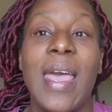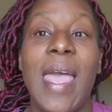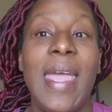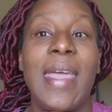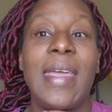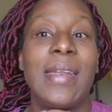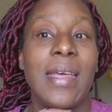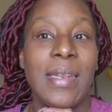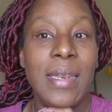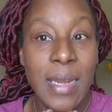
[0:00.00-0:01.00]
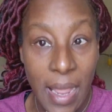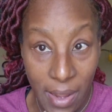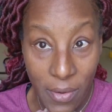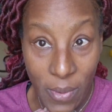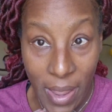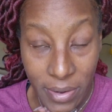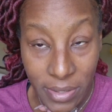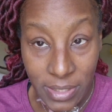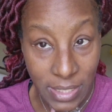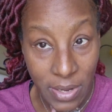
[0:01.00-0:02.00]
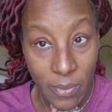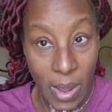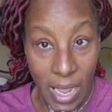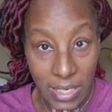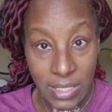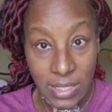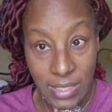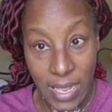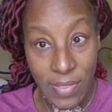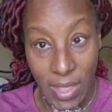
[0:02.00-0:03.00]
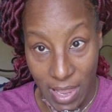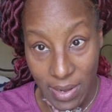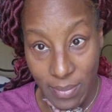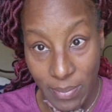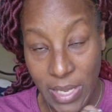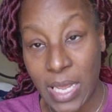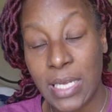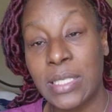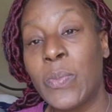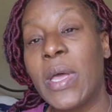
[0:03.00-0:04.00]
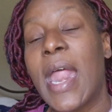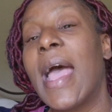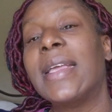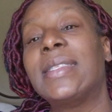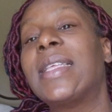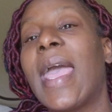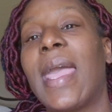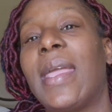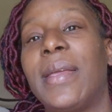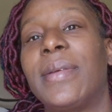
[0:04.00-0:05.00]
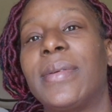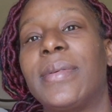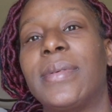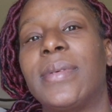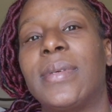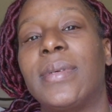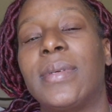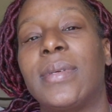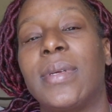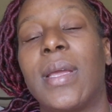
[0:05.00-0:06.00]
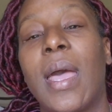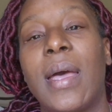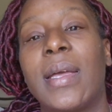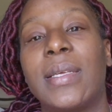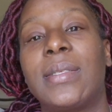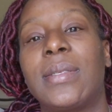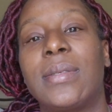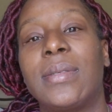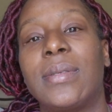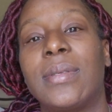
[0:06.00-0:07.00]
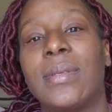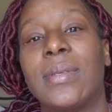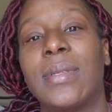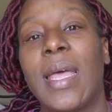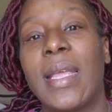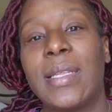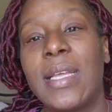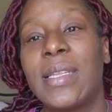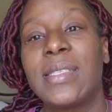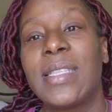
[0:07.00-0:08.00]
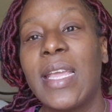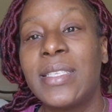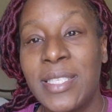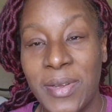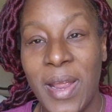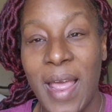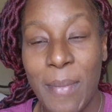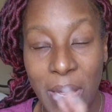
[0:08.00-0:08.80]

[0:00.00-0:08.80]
And now I understand why she said that. Because when I say, guys, like, take this thing oh my